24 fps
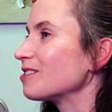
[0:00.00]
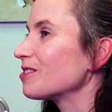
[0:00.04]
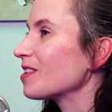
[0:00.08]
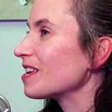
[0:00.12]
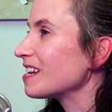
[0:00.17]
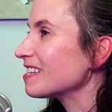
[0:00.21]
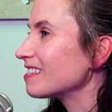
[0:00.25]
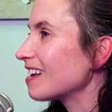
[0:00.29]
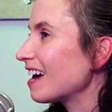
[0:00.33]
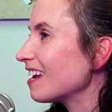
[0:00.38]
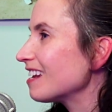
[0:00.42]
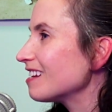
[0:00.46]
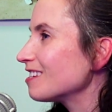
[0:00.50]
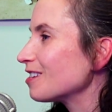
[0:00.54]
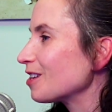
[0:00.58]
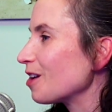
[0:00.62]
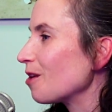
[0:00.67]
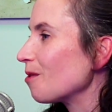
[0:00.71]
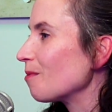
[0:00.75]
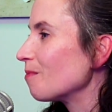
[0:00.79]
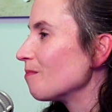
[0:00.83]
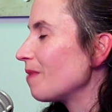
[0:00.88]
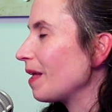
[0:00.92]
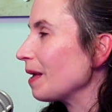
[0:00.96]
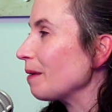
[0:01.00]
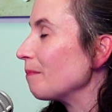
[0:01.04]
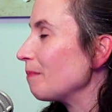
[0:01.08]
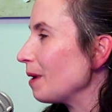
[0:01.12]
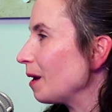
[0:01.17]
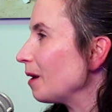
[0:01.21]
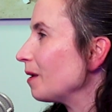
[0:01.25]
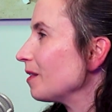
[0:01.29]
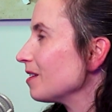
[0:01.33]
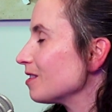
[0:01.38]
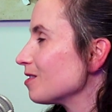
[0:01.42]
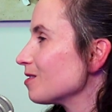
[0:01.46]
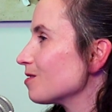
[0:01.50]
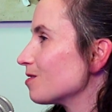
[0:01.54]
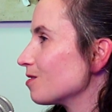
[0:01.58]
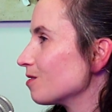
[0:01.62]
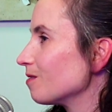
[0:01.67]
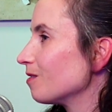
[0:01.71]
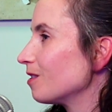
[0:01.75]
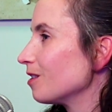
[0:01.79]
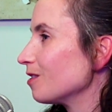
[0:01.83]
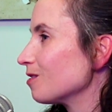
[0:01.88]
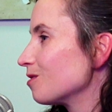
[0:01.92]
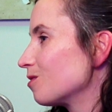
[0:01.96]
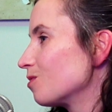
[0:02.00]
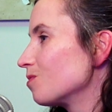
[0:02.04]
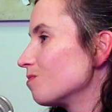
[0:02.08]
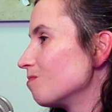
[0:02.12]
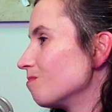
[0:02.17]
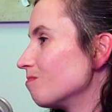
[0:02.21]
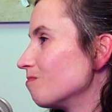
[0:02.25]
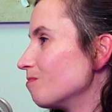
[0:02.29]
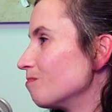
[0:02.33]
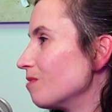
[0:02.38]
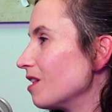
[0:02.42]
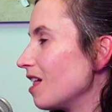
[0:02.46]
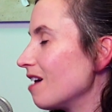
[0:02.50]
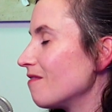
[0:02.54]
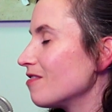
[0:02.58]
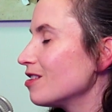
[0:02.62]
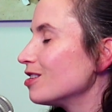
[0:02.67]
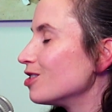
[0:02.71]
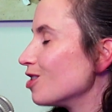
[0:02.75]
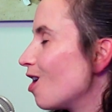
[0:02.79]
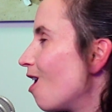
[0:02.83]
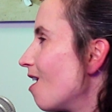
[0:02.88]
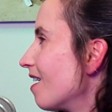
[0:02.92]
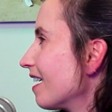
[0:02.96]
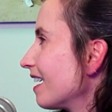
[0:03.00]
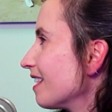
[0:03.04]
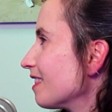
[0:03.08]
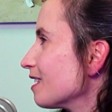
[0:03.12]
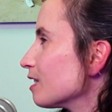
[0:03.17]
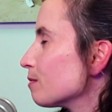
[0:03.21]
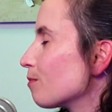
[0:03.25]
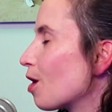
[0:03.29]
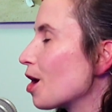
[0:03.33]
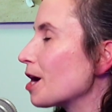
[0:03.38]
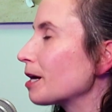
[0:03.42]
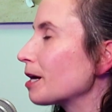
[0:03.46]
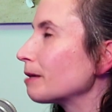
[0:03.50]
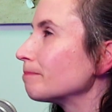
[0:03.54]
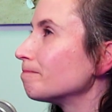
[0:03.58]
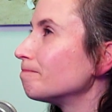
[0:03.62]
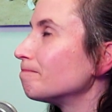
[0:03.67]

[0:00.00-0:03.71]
And so they decided to go bury this beloved dog in this park.